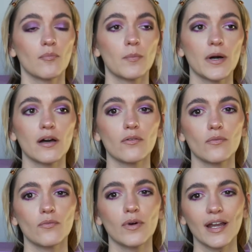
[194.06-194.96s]
But
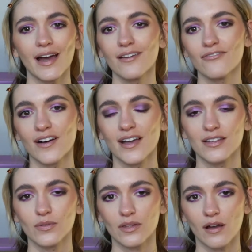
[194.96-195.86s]
what I
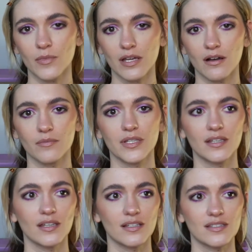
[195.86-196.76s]
find with
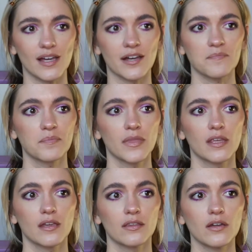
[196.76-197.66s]
AmiAmi is that
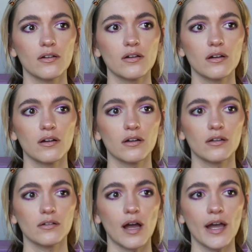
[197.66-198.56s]
there
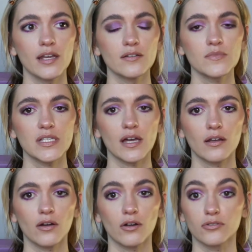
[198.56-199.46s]
are items
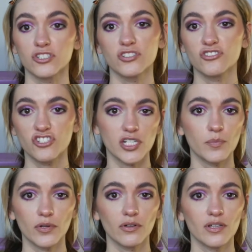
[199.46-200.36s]
that are just
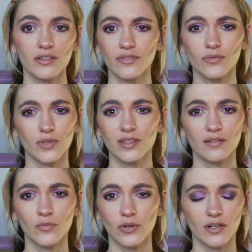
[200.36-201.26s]
cheaper, even with
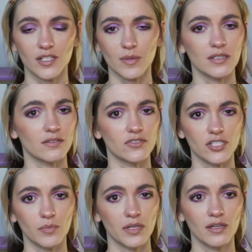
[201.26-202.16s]
the more expensive
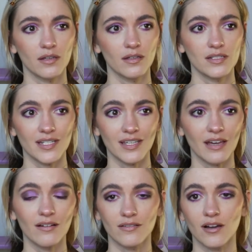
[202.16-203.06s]
shipping, to
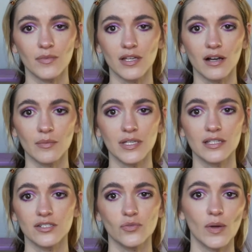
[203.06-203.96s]
get on AmiAmi
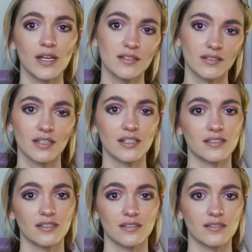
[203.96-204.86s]
than to wait until it
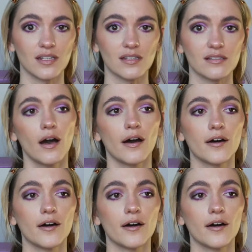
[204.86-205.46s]
gets to the States.